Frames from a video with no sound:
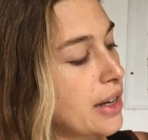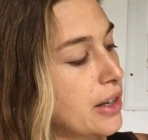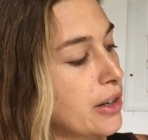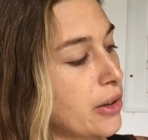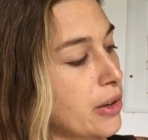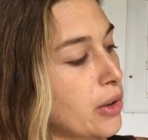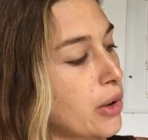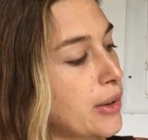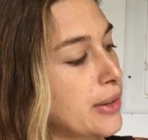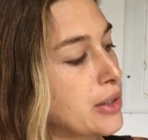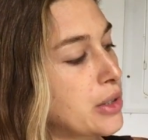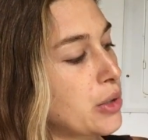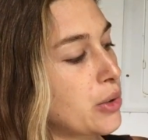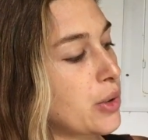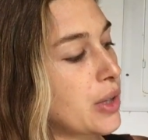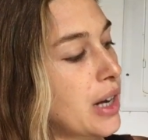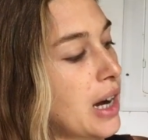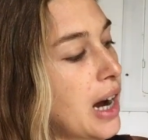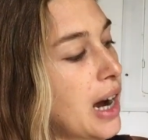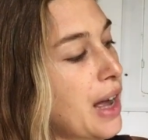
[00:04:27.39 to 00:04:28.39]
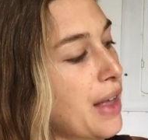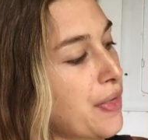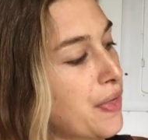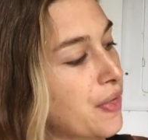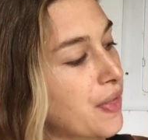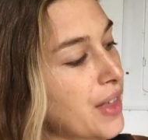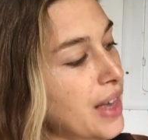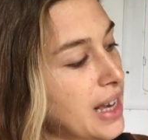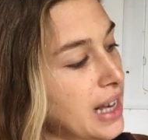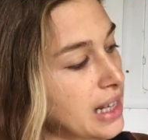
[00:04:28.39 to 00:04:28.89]
you're going to
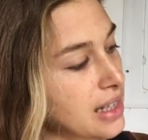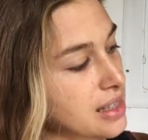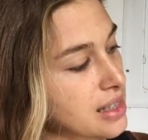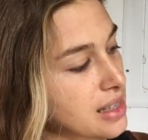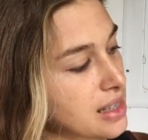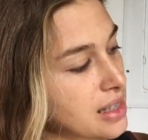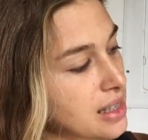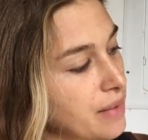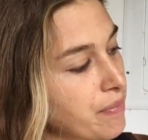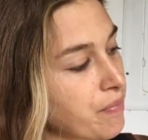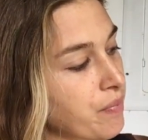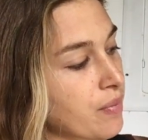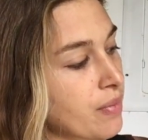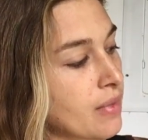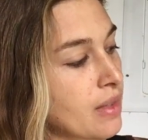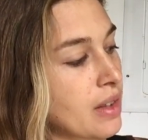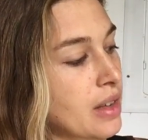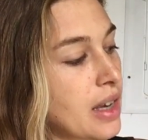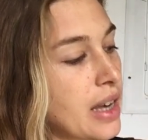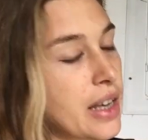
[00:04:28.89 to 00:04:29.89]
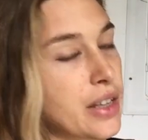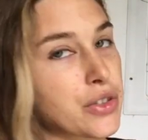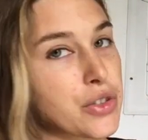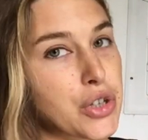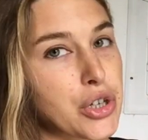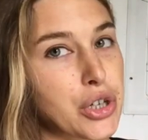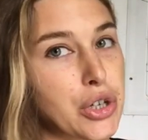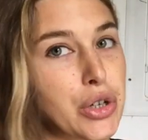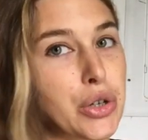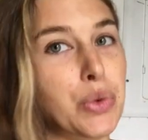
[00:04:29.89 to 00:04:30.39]
cut this
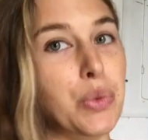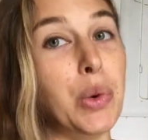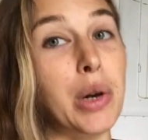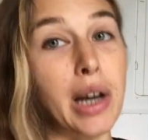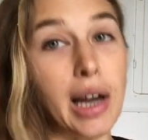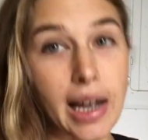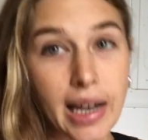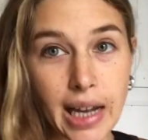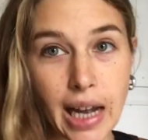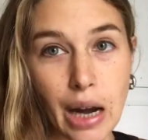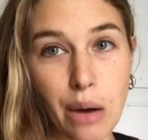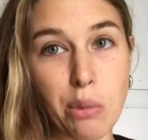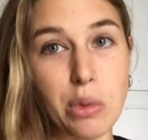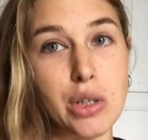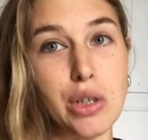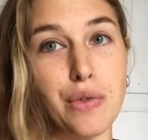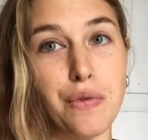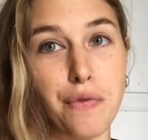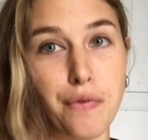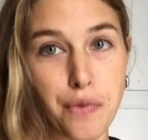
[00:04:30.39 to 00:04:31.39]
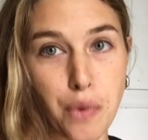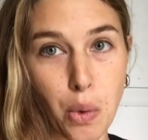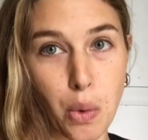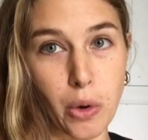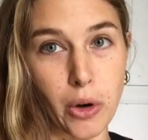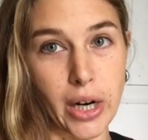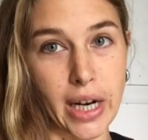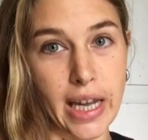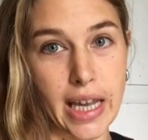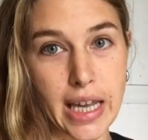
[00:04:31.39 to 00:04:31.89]
into what I got was
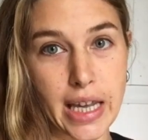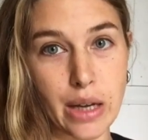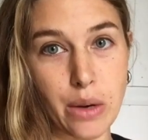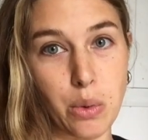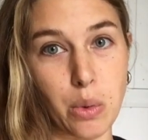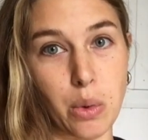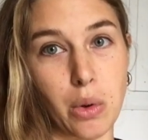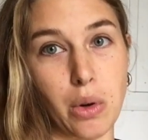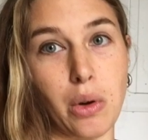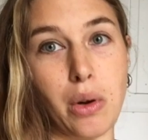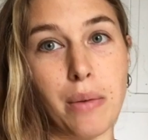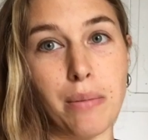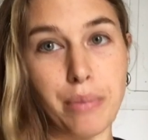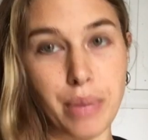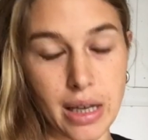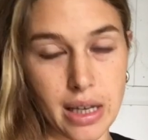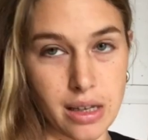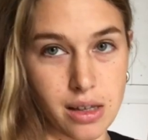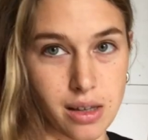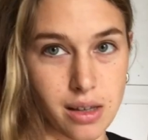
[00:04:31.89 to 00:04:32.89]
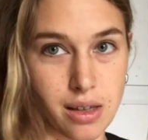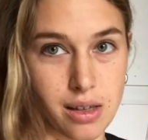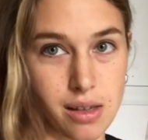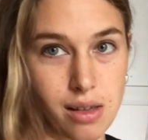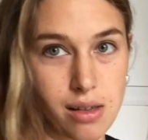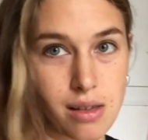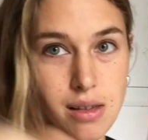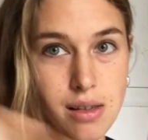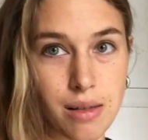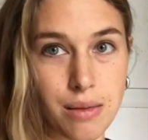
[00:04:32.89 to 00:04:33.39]
four equal
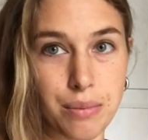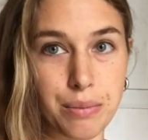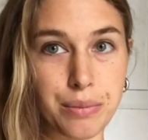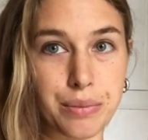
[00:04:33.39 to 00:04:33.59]
pieces.